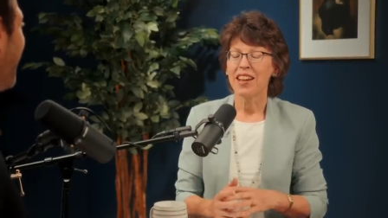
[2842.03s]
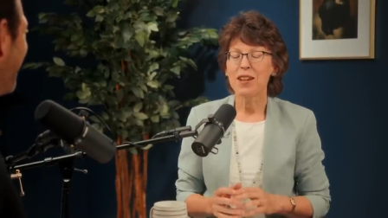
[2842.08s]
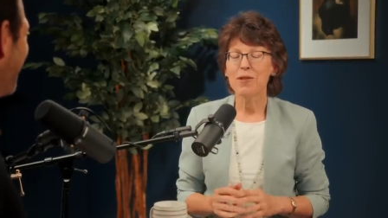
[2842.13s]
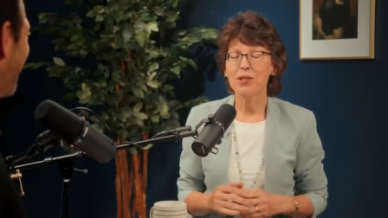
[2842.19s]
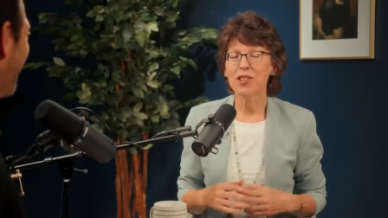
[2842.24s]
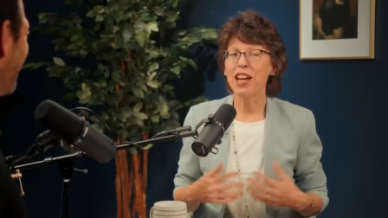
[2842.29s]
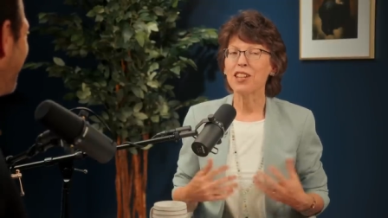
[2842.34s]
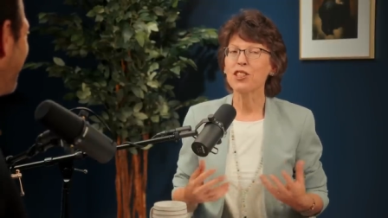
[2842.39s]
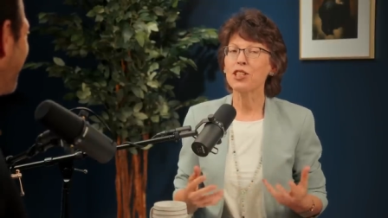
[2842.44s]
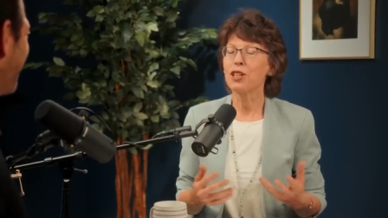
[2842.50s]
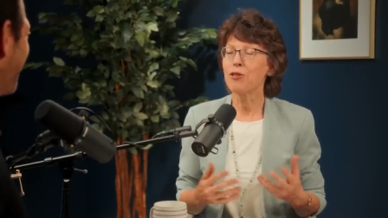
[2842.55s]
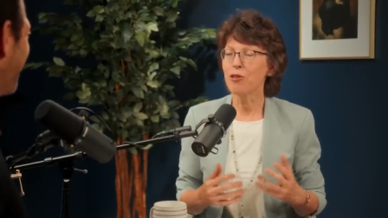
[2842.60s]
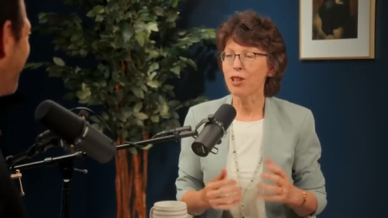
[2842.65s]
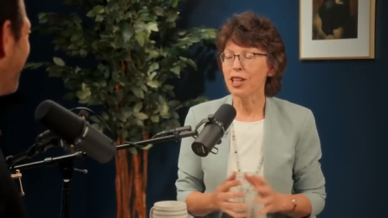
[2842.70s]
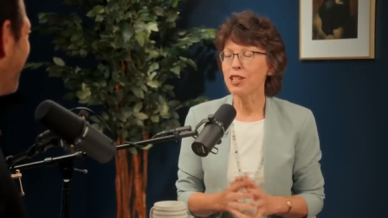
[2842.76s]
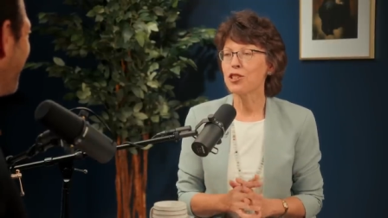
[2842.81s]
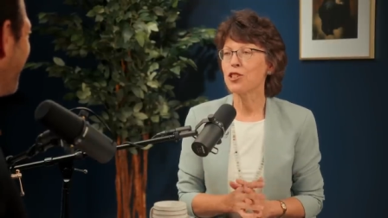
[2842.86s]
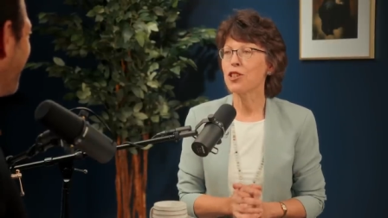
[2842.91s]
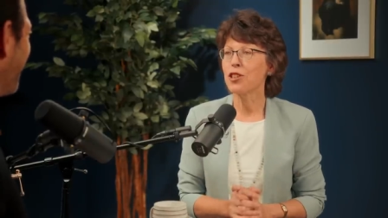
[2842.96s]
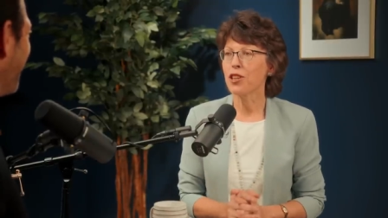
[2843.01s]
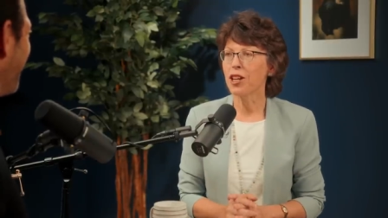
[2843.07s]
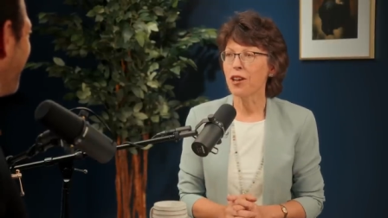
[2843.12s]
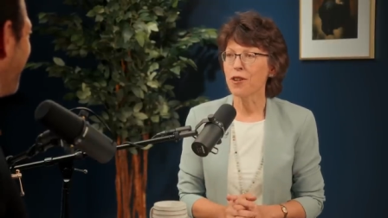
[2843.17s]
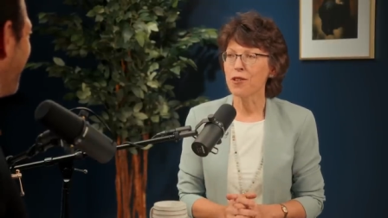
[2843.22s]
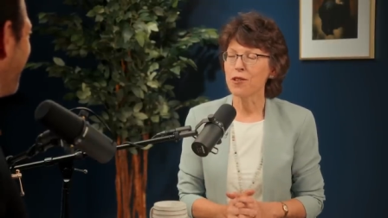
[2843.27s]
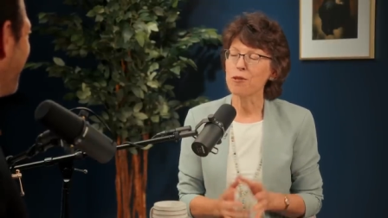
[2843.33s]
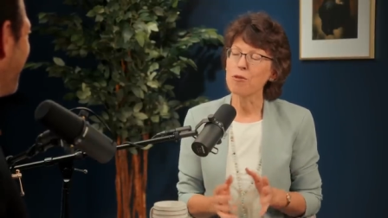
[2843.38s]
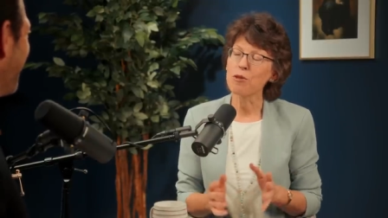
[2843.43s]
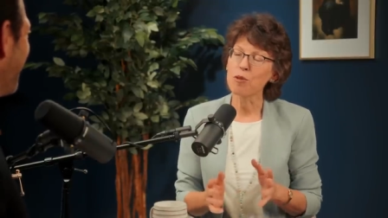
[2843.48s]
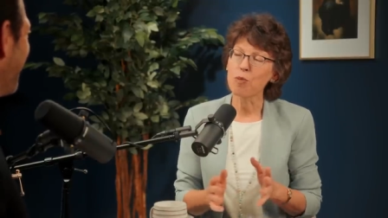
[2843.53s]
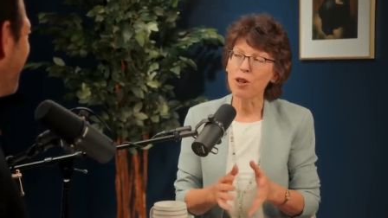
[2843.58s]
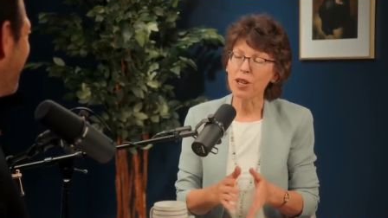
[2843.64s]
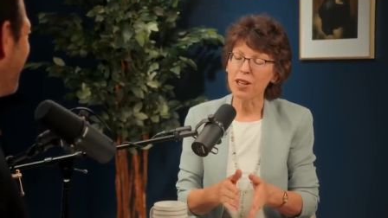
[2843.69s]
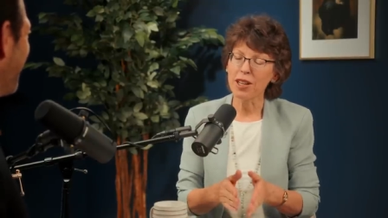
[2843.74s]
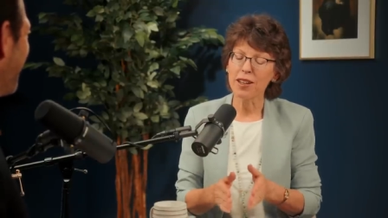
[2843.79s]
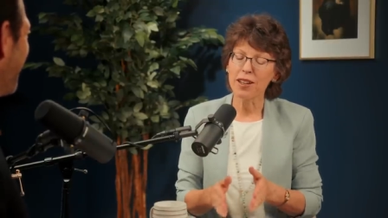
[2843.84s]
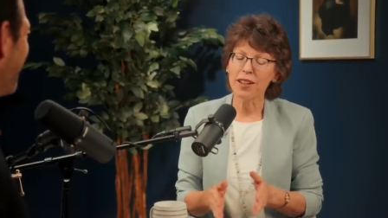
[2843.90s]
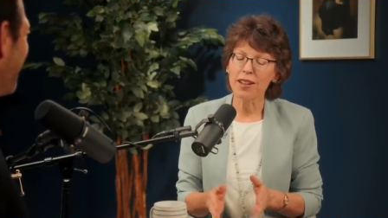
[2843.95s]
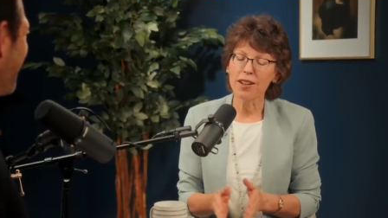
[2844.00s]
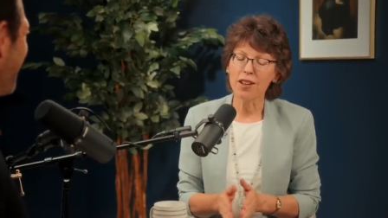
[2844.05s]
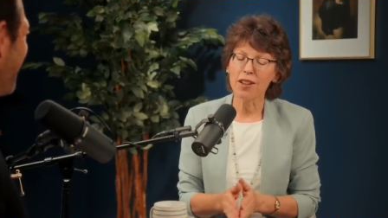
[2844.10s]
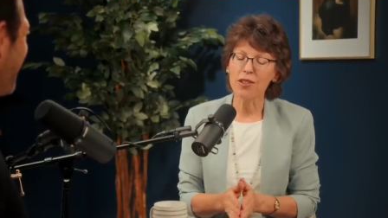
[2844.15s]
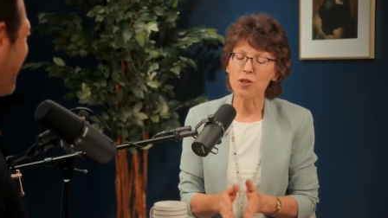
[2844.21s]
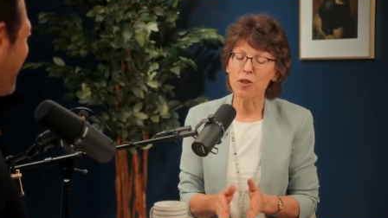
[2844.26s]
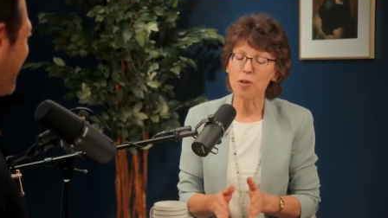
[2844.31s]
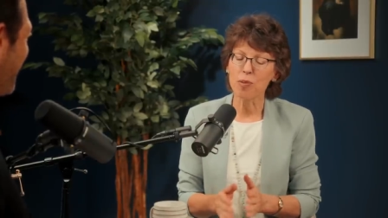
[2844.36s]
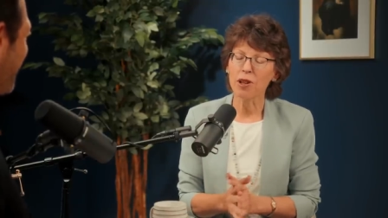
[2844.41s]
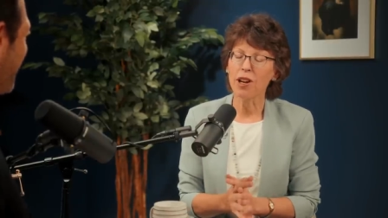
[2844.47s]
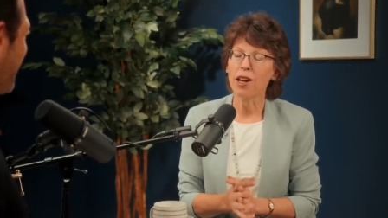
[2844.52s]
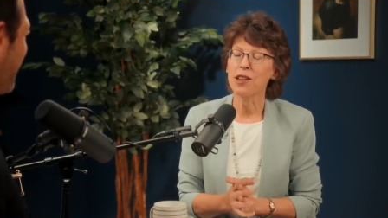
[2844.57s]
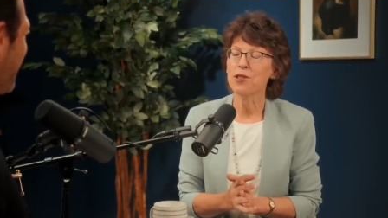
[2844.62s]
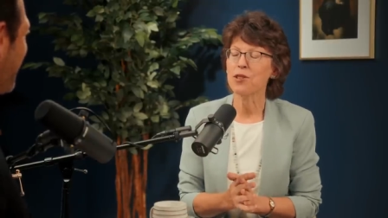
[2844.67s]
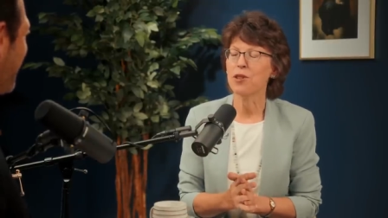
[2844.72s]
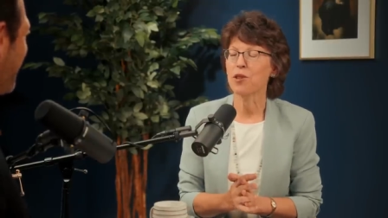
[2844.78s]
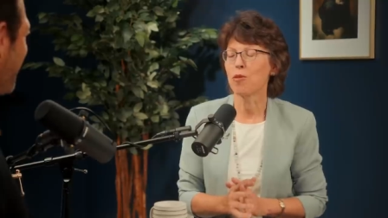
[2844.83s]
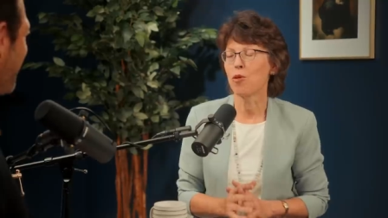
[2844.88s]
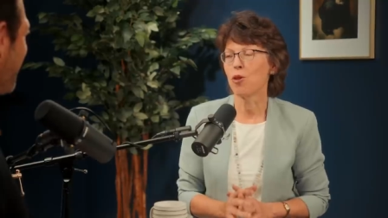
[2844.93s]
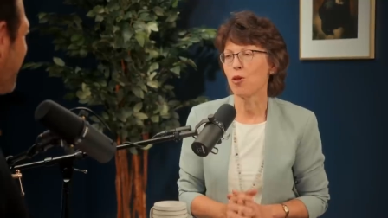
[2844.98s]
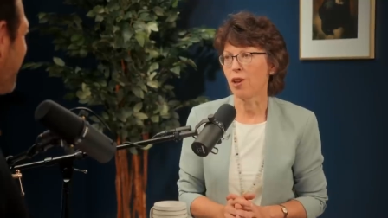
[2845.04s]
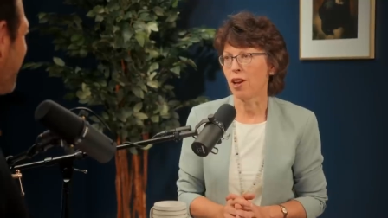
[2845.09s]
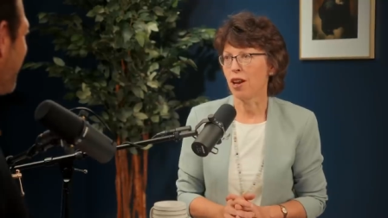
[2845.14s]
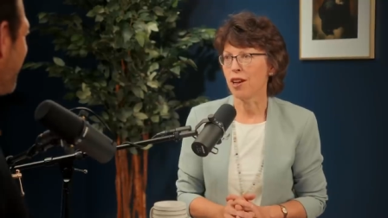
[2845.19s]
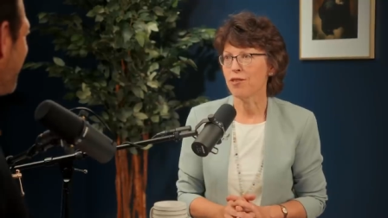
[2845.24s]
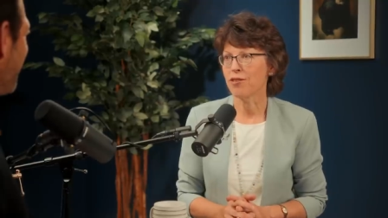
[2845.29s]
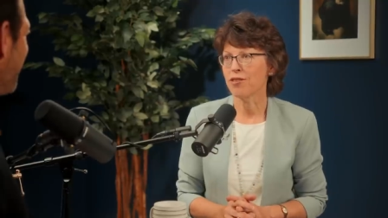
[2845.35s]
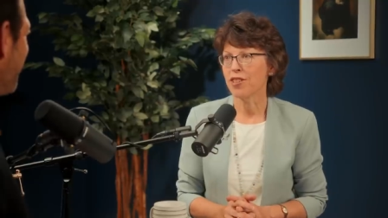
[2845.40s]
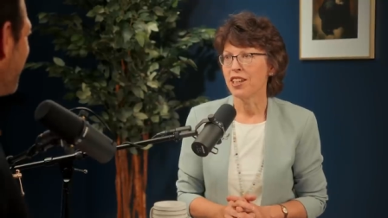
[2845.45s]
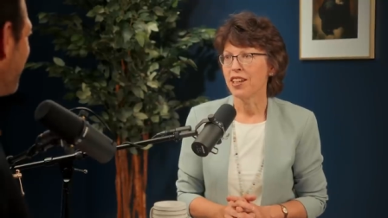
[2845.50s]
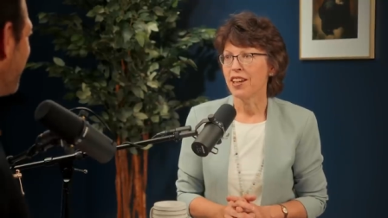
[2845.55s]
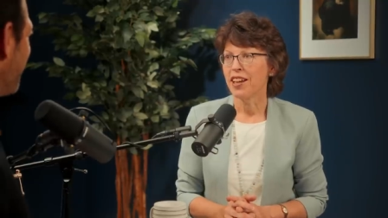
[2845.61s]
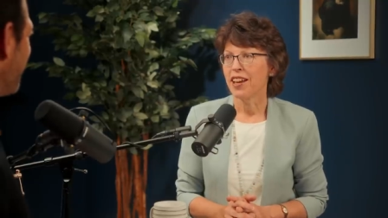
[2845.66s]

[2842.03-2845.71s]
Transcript: it was actually in relation to the charisms but it, it also applies to the moral life